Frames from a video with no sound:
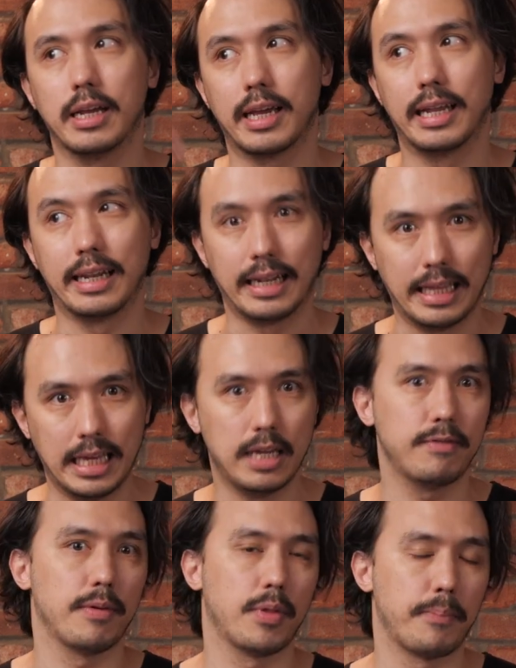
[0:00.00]
can
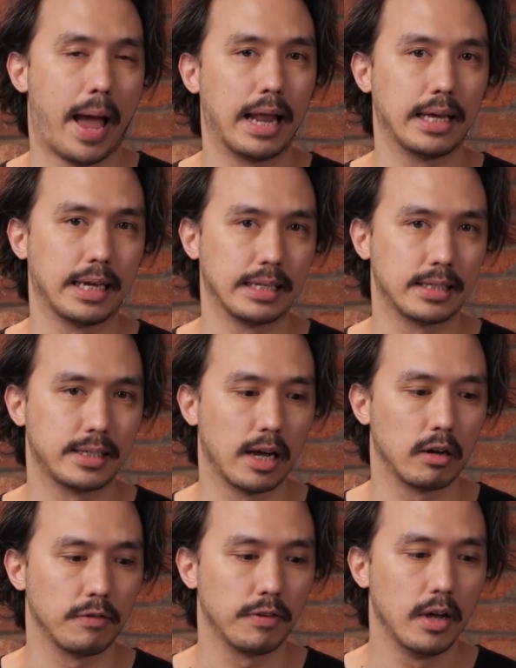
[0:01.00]
leave the palette
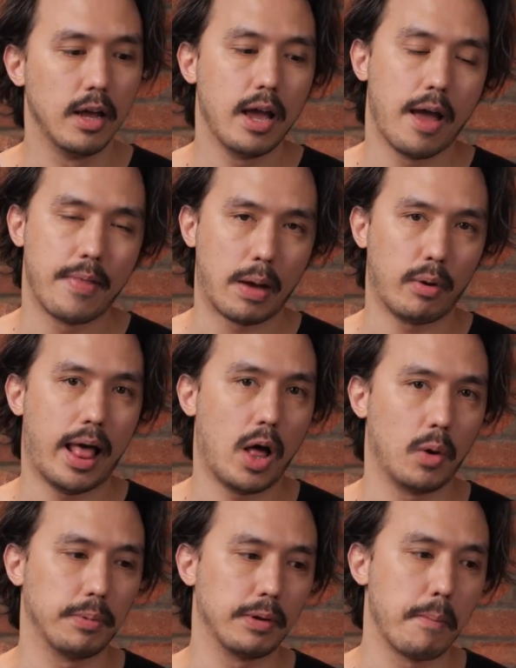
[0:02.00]
itself. And that will
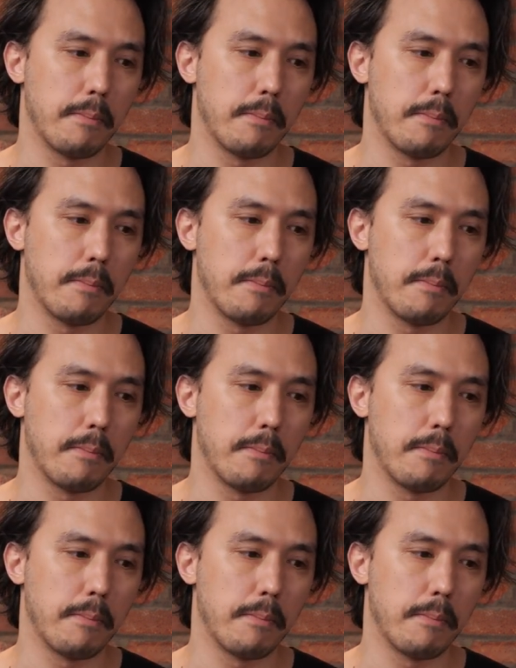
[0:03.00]
help